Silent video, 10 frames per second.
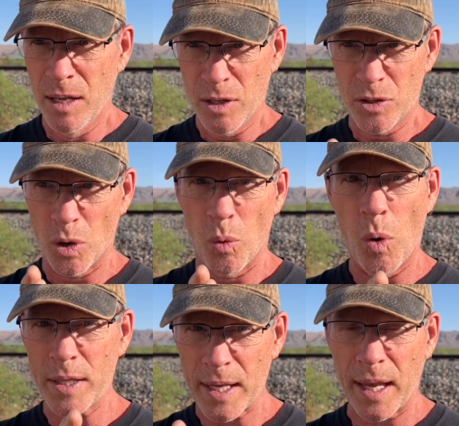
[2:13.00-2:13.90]
So
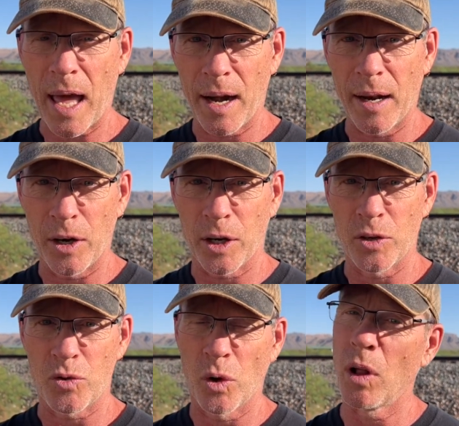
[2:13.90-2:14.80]
once I got it under
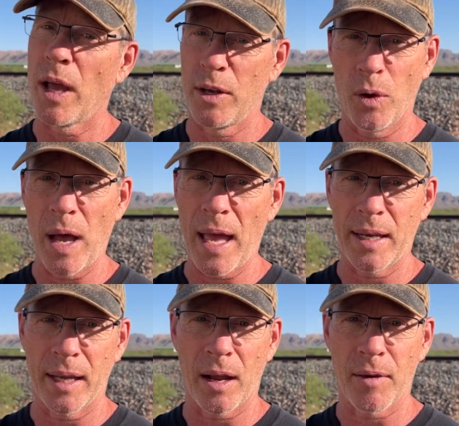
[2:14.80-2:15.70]
control, I knew I had
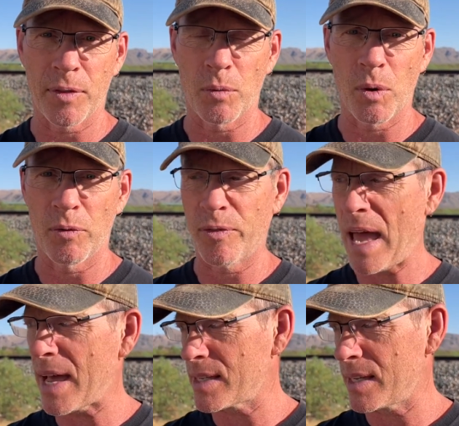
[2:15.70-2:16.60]
to get off the road
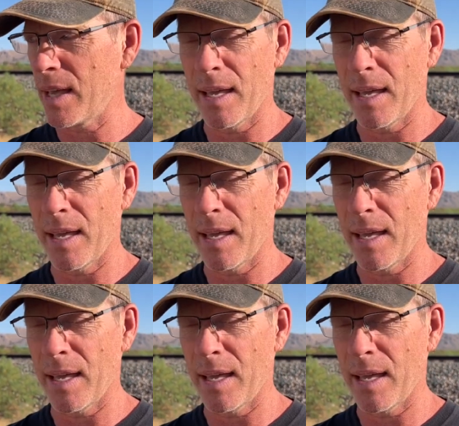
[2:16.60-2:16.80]
fast